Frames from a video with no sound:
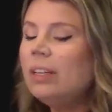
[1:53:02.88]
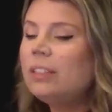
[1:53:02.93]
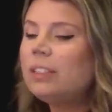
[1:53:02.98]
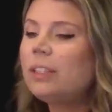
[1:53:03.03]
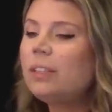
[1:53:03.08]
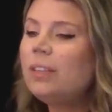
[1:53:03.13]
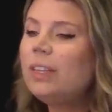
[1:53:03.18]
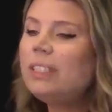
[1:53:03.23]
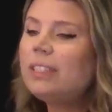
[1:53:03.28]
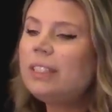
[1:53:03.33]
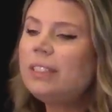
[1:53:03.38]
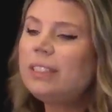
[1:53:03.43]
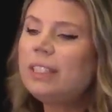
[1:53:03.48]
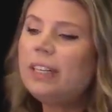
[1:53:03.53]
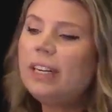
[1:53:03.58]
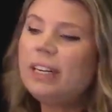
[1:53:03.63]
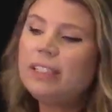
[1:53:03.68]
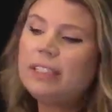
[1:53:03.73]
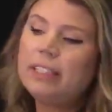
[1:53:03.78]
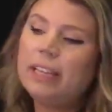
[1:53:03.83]
So this is an
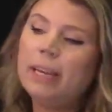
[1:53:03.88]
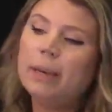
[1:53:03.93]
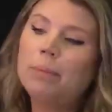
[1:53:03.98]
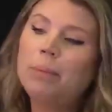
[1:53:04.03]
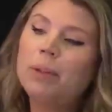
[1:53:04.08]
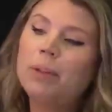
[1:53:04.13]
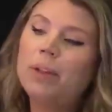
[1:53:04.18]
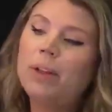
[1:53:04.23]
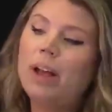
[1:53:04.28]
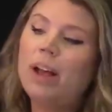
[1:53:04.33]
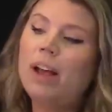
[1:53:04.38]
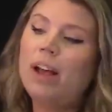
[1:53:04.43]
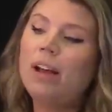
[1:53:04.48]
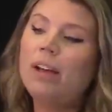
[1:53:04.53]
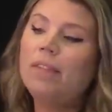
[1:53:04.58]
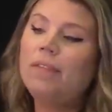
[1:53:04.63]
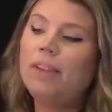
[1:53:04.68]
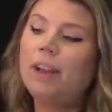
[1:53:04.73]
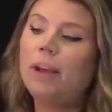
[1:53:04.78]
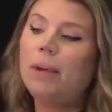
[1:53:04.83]
example
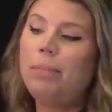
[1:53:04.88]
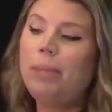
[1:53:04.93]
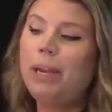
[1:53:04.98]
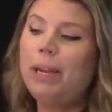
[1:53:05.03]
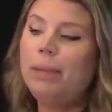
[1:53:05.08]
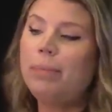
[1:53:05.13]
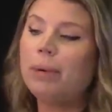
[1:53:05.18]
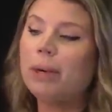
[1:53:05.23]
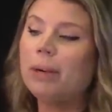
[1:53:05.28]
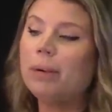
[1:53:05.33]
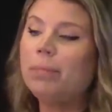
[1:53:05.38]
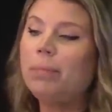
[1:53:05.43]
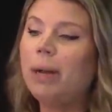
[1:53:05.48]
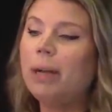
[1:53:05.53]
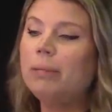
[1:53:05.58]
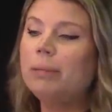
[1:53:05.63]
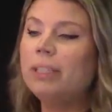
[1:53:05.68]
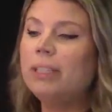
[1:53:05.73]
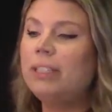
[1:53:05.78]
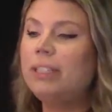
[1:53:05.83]
of a paper
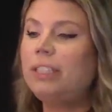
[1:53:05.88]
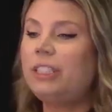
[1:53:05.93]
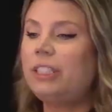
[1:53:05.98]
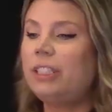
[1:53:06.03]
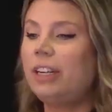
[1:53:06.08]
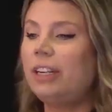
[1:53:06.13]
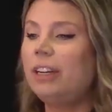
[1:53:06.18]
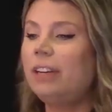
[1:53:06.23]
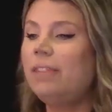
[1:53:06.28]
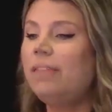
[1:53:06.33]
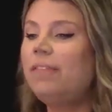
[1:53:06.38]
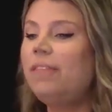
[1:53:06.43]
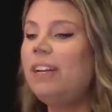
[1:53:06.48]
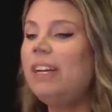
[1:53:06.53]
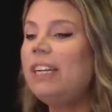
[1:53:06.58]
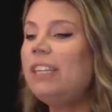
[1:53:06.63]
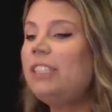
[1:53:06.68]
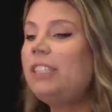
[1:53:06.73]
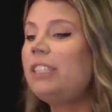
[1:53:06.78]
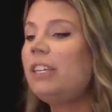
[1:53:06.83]
published in
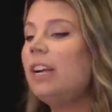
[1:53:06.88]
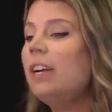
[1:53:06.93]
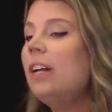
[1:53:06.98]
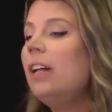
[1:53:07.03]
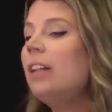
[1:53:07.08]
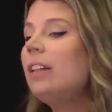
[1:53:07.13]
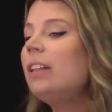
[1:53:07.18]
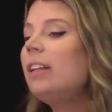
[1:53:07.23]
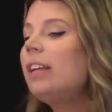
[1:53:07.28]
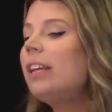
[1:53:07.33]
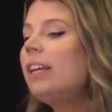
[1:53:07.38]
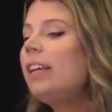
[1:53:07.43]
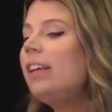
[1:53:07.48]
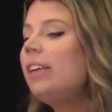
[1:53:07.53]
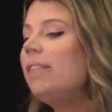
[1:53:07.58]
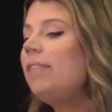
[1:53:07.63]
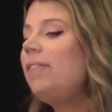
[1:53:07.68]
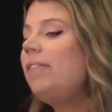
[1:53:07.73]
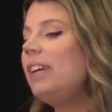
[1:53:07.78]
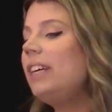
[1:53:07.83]
Fish, looking
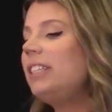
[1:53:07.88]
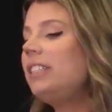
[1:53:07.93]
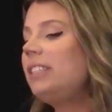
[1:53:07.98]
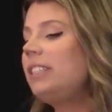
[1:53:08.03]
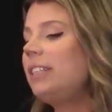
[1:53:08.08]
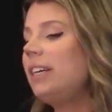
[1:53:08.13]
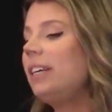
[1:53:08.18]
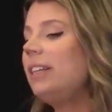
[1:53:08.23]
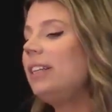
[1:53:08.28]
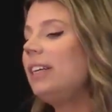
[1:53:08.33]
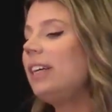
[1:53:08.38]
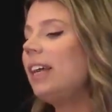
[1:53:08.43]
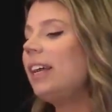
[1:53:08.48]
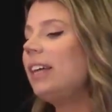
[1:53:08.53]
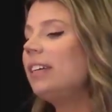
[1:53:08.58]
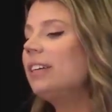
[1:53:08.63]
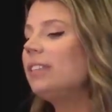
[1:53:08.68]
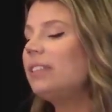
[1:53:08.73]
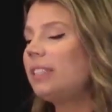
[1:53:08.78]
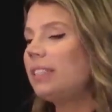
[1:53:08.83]
at fish in the
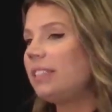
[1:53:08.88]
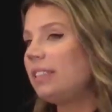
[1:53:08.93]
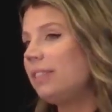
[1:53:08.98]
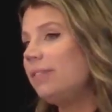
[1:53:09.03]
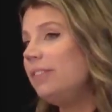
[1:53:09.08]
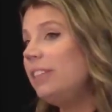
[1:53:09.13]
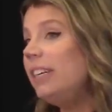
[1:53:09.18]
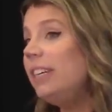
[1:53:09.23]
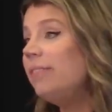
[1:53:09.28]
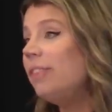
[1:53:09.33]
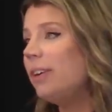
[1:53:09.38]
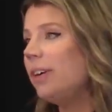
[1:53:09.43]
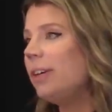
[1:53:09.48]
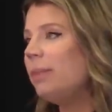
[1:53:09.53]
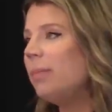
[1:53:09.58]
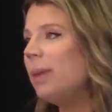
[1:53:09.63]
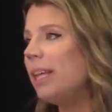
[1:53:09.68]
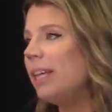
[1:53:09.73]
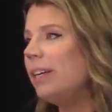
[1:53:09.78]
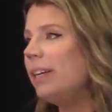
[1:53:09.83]
diagnosis of nevoid
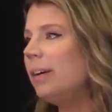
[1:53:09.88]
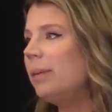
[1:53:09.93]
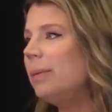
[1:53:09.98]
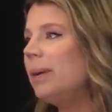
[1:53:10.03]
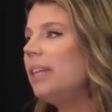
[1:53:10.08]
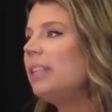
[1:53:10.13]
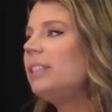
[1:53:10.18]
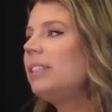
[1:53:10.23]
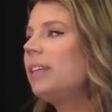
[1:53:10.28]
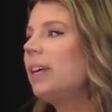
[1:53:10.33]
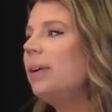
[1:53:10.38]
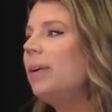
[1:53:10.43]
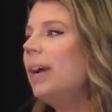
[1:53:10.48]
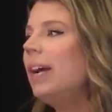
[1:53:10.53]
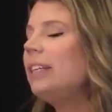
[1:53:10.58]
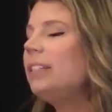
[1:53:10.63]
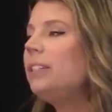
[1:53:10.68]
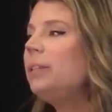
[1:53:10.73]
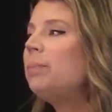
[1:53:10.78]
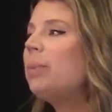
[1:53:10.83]
melanoma. So
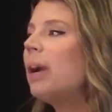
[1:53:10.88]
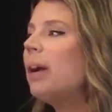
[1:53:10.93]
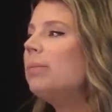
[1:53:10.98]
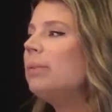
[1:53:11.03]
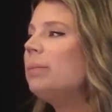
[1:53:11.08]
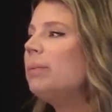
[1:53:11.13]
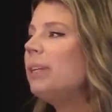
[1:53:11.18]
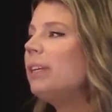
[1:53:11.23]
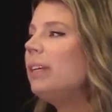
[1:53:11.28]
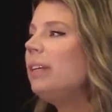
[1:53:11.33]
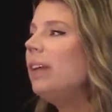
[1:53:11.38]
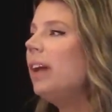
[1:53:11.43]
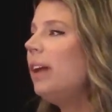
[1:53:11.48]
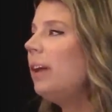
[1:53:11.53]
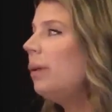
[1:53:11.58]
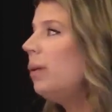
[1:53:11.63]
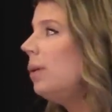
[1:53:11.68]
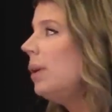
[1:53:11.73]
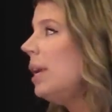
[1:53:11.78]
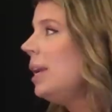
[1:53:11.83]
as you probably
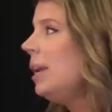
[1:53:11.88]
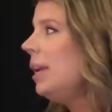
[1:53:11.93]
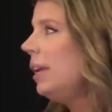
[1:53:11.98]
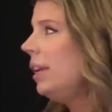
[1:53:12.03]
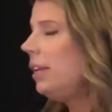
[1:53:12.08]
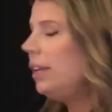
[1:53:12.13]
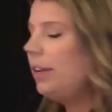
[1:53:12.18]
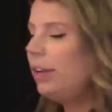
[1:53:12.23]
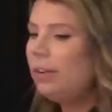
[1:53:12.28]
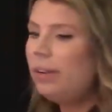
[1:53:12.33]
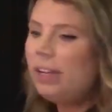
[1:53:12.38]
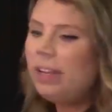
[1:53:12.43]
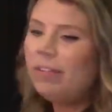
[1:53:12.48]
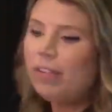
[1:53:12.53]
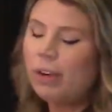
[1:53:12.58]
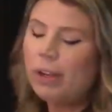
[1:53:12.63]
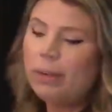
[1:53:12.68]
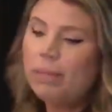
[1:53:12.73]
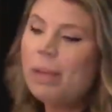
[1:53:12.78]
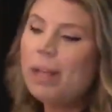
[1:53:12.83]
know,
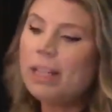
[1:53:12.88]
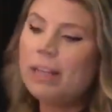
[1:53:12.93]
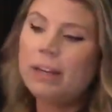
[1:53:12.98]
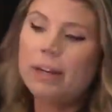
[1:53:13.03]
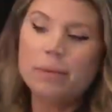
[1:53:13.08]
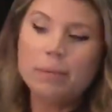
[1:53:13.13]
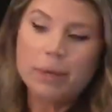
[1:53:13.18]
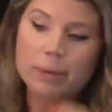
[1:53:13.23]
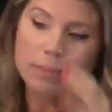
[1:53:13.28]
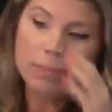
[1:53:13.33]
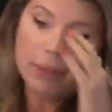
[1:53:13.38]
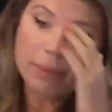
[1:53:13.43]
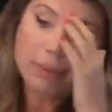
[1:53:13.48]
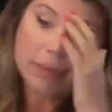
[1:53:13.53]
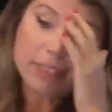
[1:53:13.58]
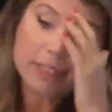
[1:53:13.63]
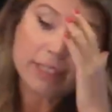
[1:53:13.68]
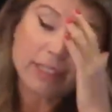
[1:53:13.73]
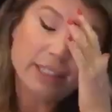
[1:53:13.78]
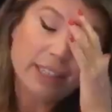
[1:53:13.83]
nevoid melanoma
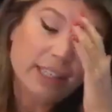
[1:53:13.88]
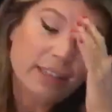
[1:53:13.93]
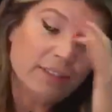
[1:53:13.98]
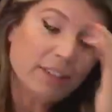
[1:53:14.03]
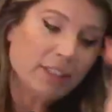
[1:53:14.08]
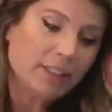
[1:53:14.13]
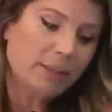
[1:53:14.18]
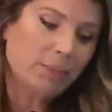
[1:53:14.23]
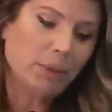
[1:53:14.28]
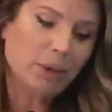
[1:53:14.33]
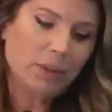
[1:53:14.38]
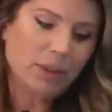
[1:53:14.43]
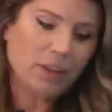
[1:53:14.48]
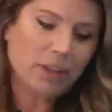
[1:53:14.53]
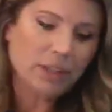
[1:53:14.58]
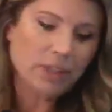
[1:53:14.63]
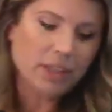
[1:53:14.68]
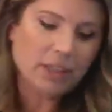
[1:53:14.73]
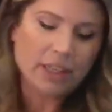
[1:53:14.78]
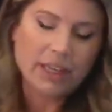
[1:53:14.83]
mimics the nevus both
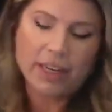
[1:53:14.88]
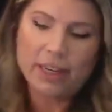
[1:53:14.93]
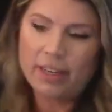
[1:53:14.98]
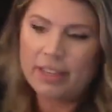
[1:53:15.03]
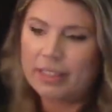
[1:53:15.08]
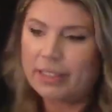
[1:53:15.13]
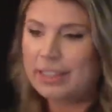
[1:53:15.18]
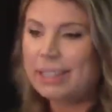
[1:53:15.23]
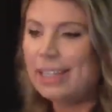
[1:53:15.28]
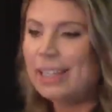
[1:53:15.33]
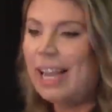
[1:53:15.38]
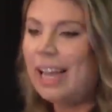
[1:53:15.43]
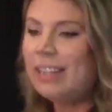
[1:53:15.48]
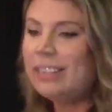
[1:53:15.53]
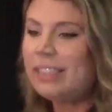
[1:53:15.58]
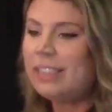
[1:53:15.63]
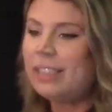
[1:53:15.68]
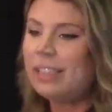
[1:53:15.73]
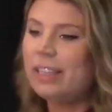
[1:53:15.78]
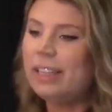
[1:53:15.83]
clinically and
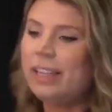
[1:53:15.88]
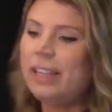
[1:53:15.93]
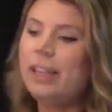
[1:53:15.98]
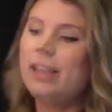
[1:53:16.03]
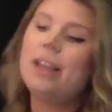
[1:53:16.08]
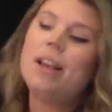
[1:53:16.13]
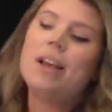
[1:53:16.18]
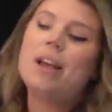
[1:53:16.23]
histologically,